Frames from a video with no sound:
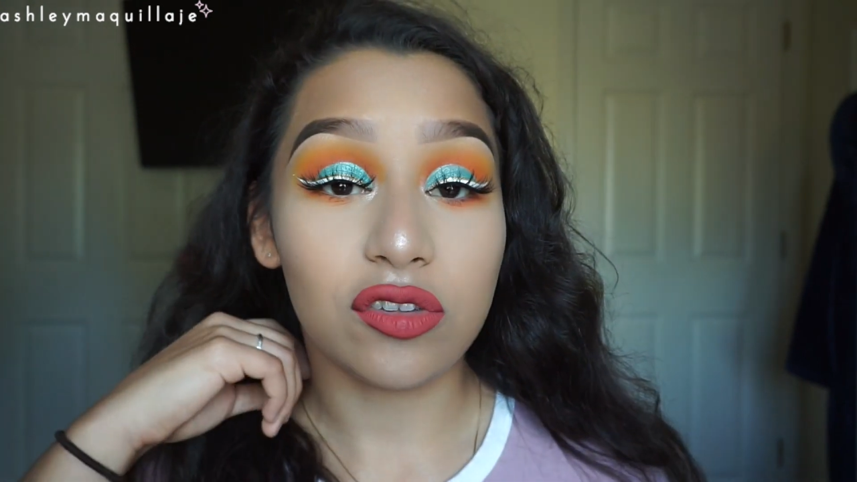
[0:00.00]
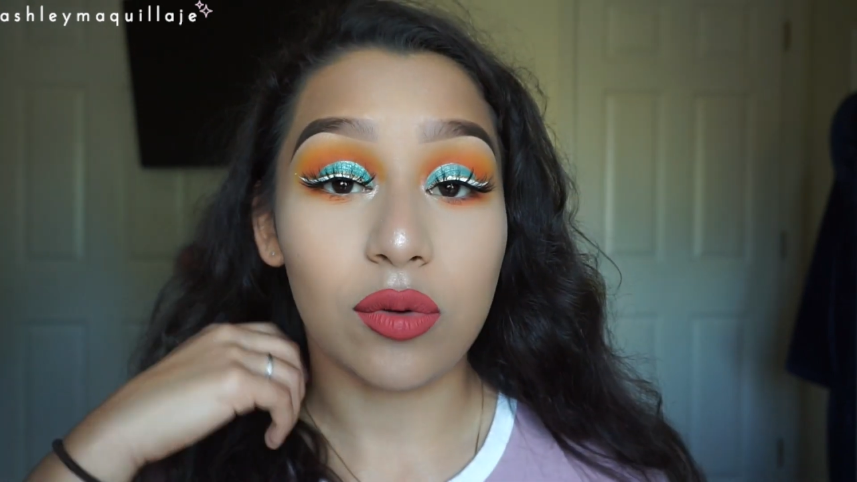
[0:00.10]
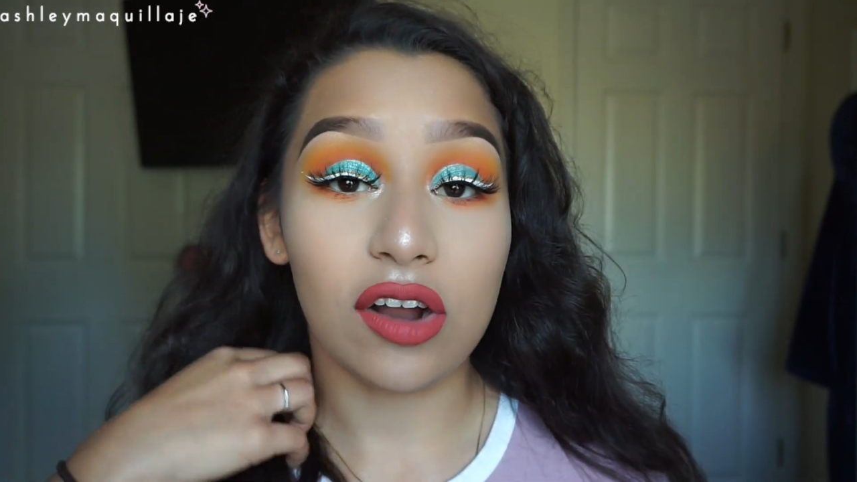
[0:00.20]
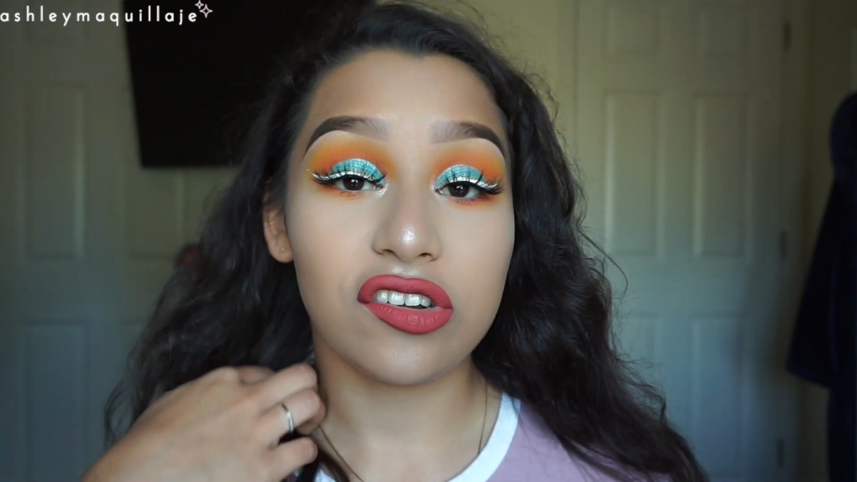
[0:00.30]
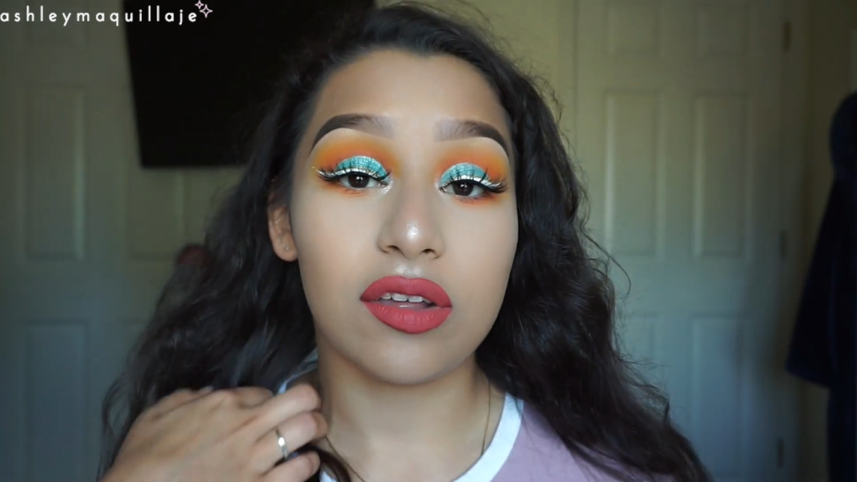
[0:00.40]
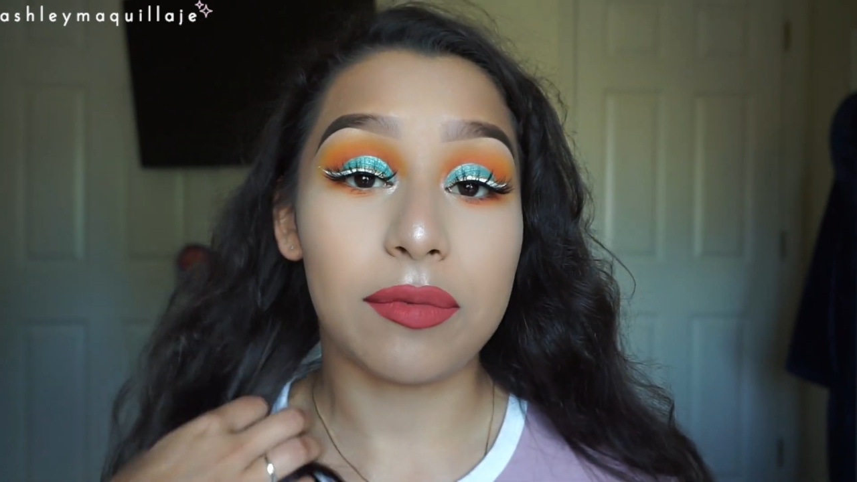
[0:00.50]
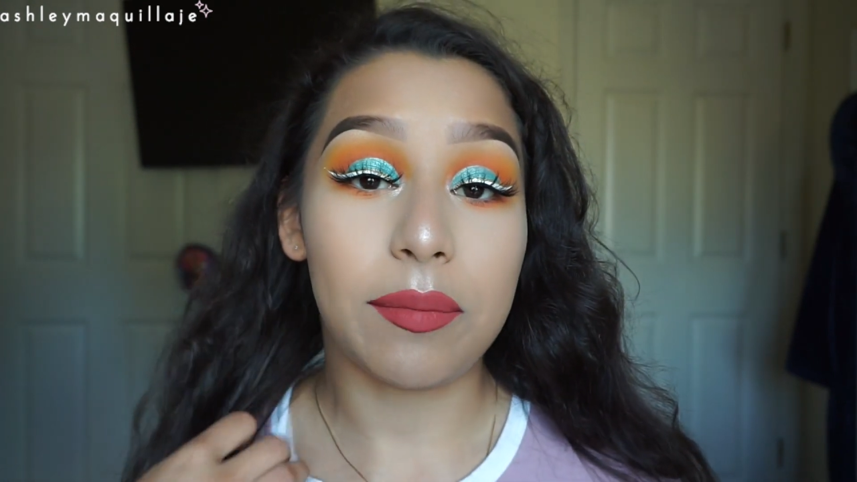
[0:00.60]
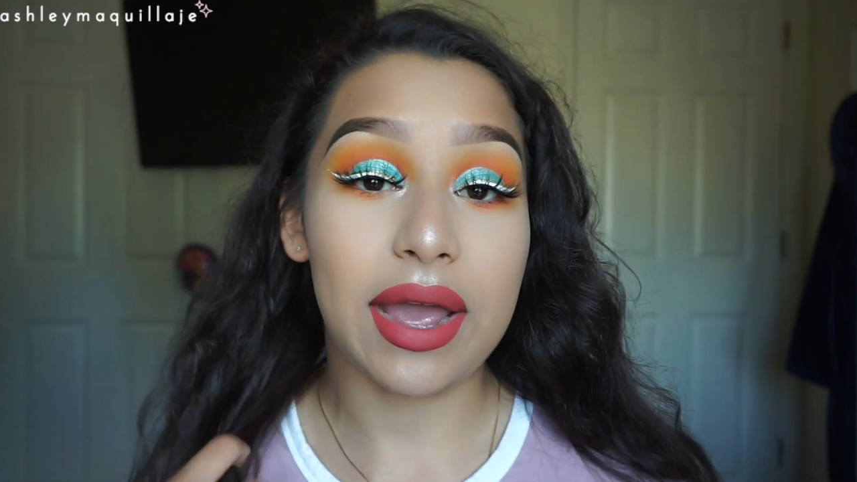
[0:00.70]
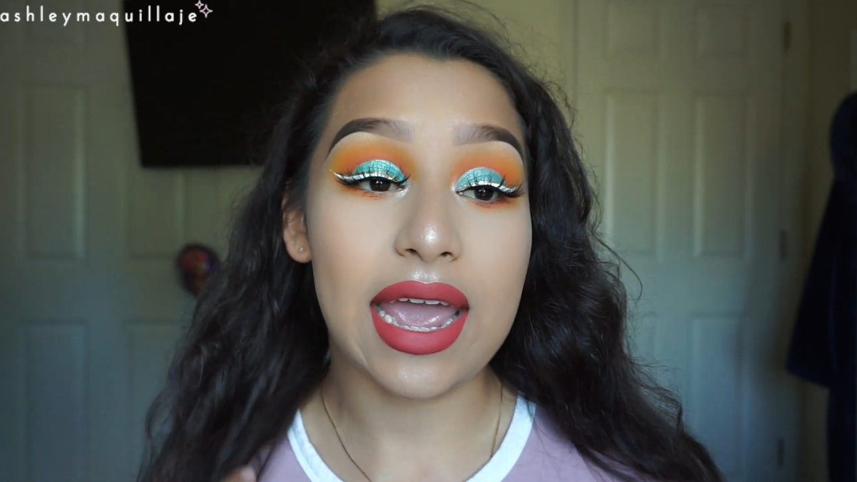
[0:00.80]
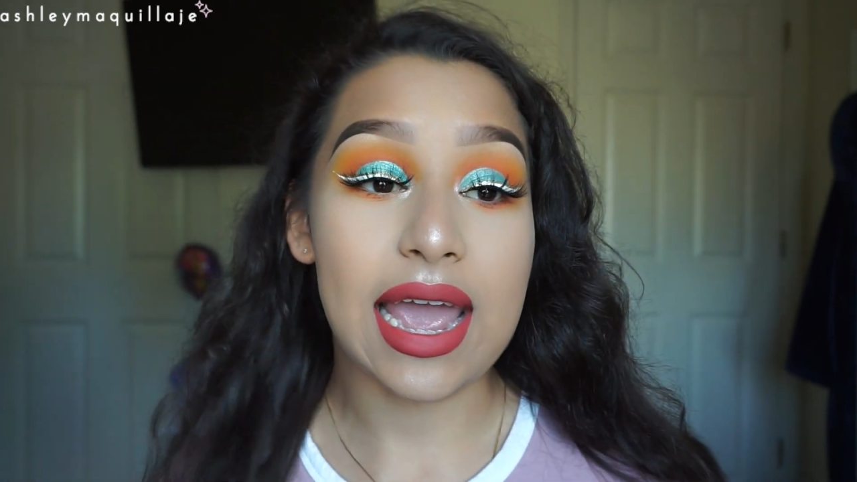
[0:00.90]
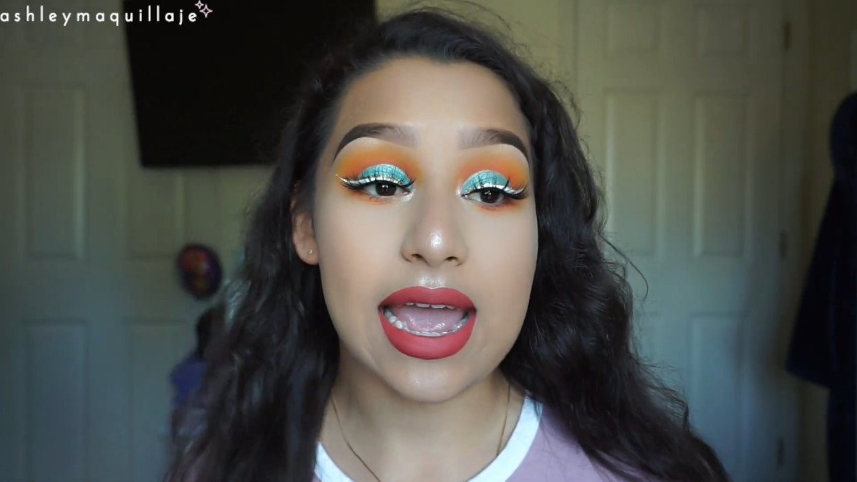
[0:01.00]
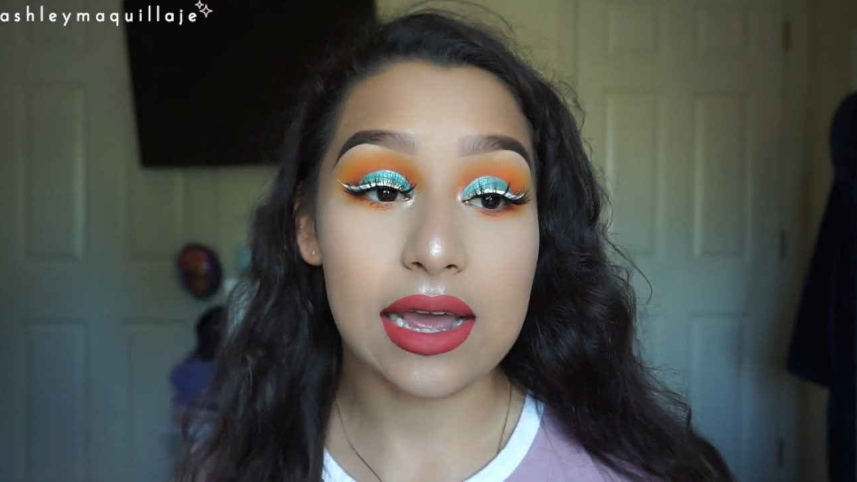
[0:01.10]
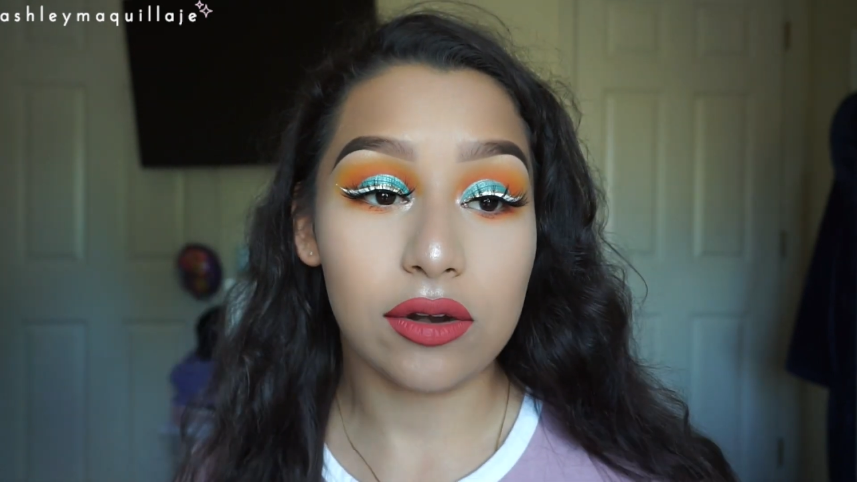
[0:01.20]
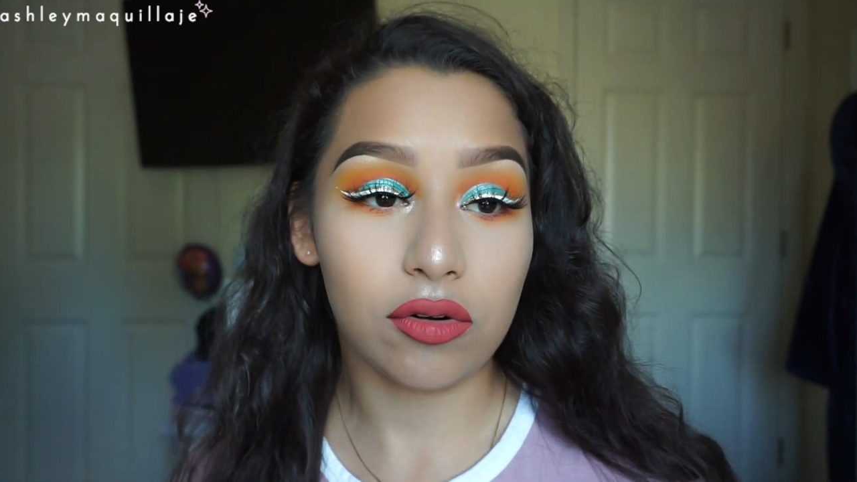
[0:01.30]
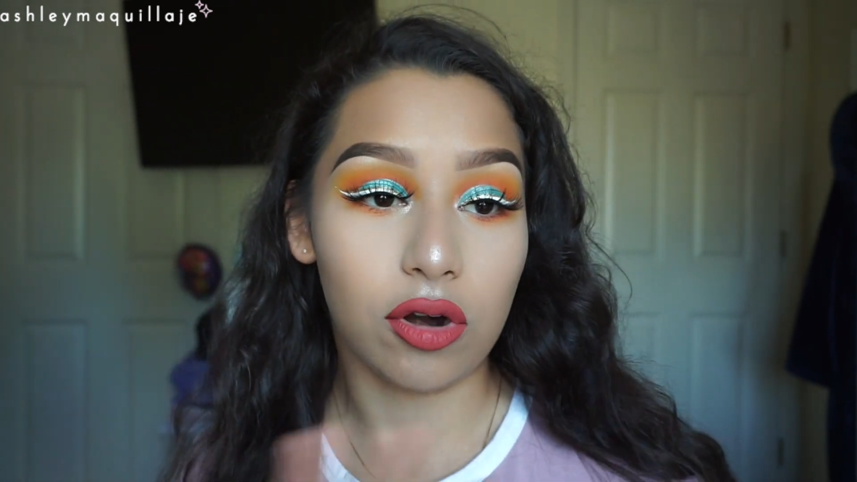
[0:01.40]
swatch them on my
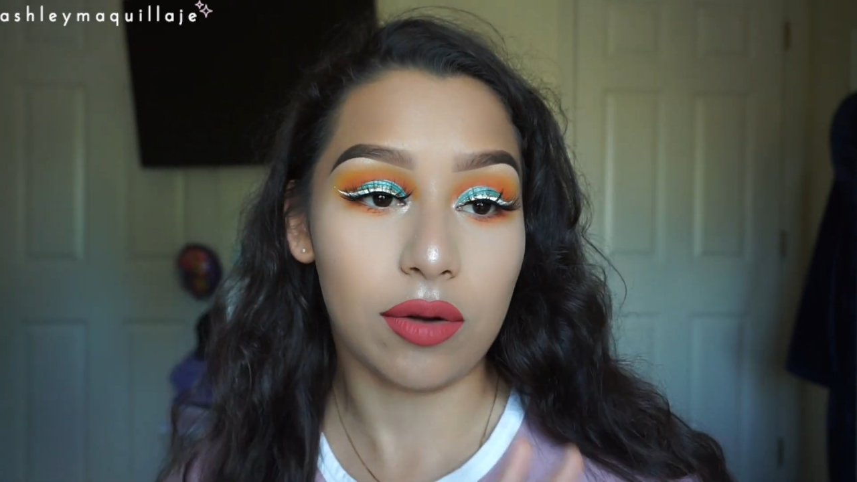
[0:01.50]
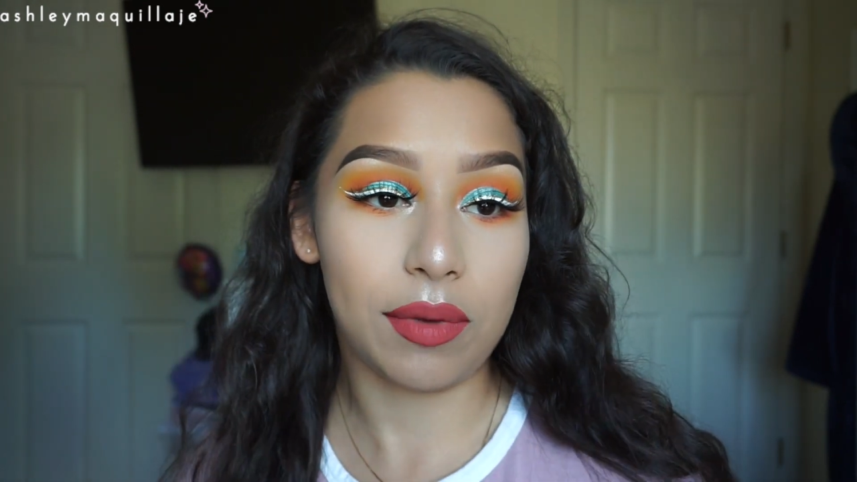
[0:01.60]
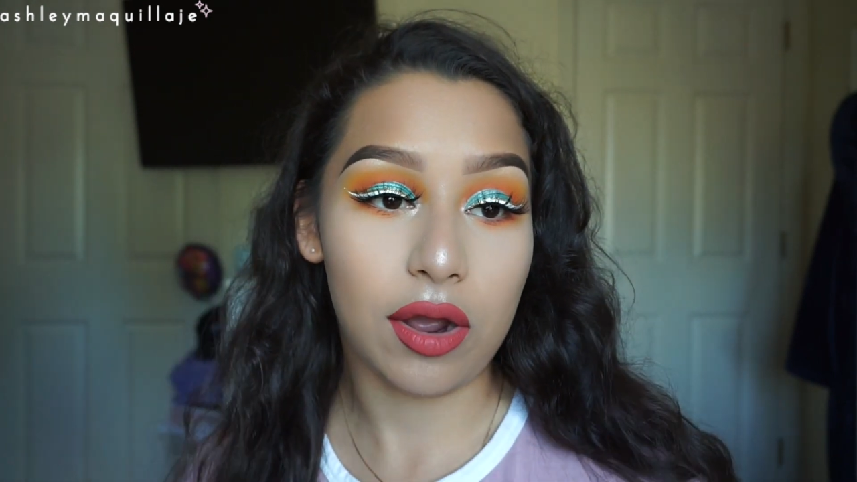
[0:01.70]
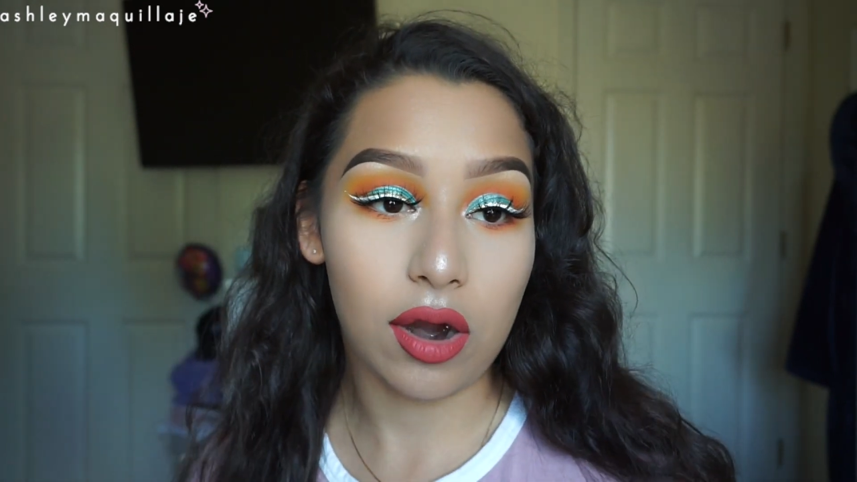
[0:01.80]
hand or on my